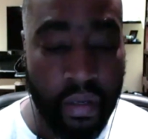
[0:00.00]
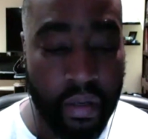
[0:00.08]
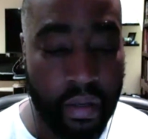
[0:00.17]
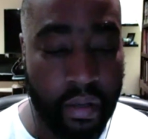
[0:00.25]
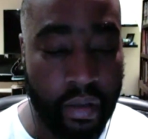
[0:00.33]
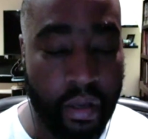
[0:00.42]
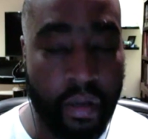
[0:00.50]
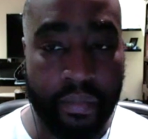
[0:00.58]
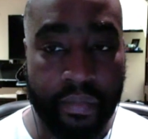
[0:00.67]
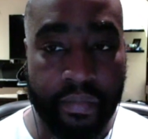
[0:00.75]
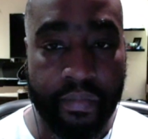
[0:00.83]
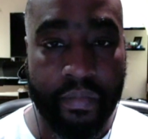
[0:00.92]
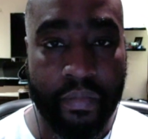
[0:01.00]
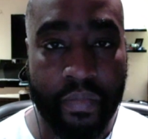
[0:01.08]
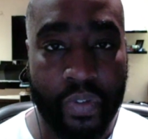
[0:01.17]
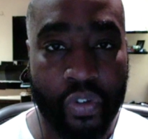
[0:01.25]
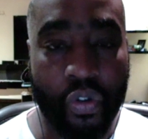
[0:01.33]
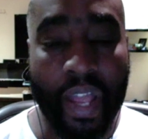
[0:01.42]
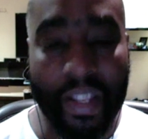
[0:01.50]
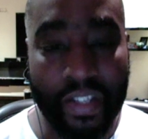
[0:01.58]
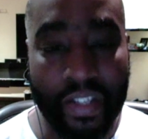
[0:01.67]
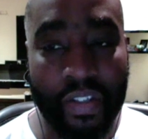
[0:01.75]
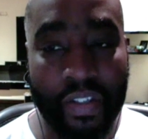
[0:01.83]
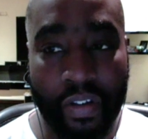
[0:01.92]
Um, so that's just
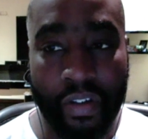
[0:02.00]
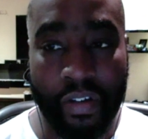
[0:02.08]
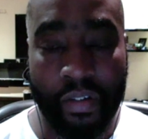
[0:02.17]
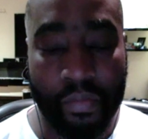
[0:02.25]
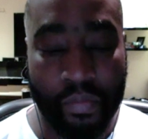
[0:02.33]
a